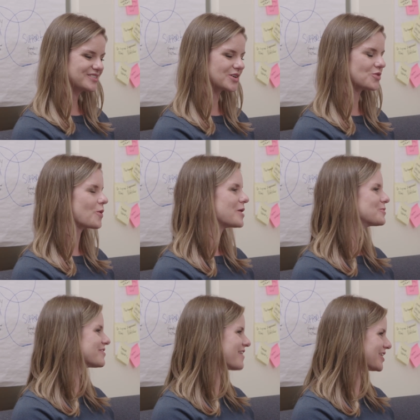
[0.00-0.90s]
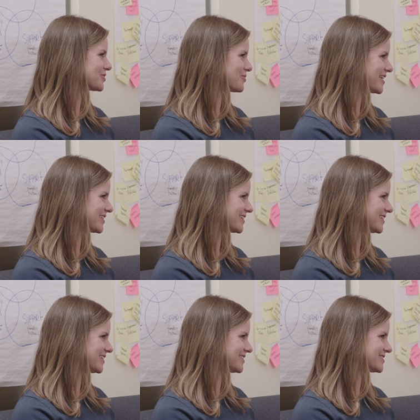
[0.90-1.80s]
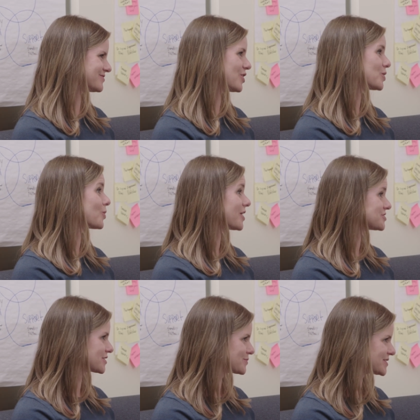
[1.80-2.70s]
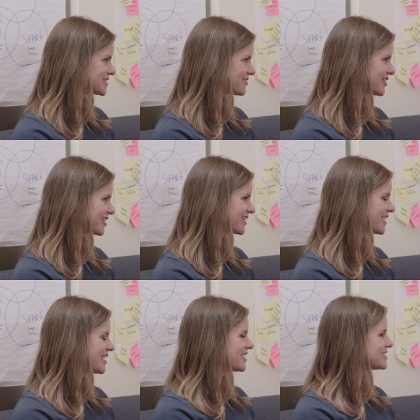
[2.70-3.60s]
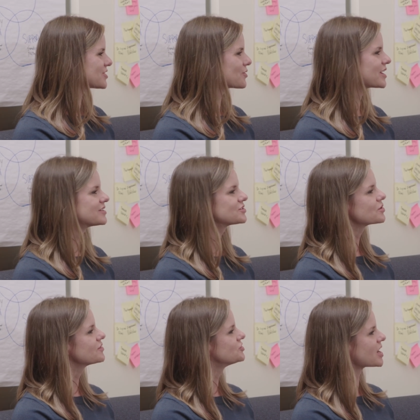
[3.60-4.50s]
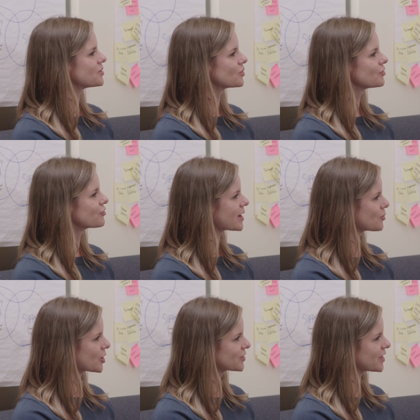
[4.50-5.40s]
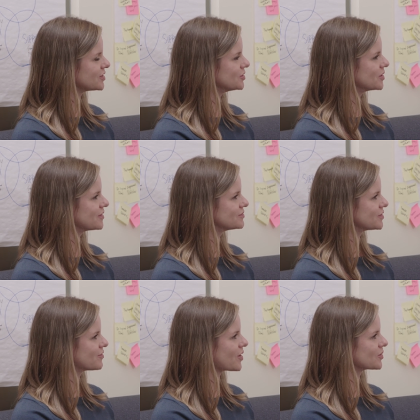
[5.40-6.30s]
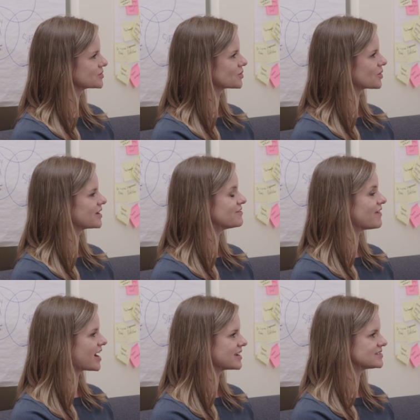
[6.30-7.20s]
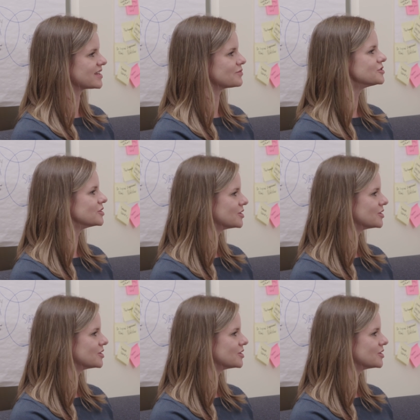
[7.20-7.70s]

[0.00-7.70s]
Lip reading: So the way we evaluate is very project specific. Is there any sort of general framework that you give to folks or advise them to